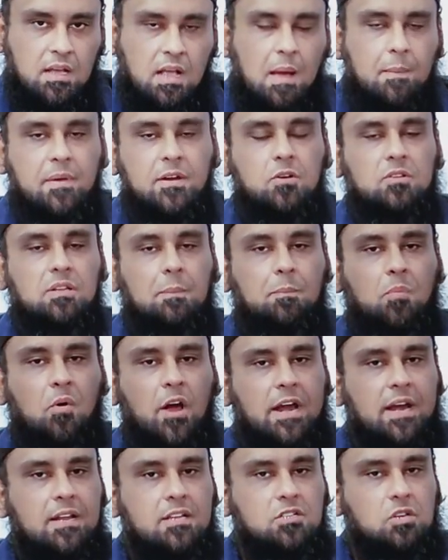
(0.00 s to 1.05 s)
coming to the
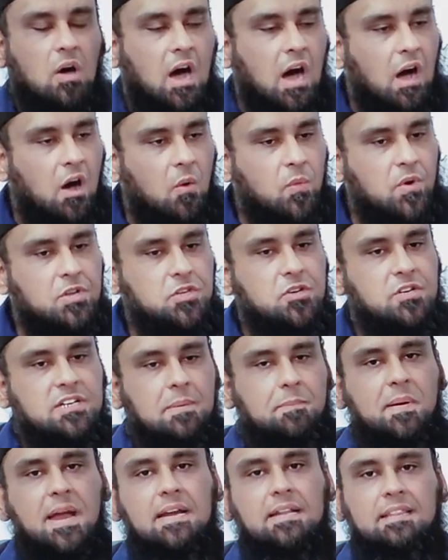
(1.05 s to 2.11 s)
point. So how would you
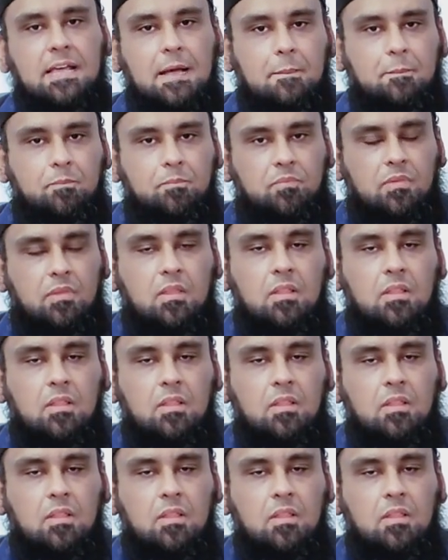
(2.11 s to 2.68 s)
debate them?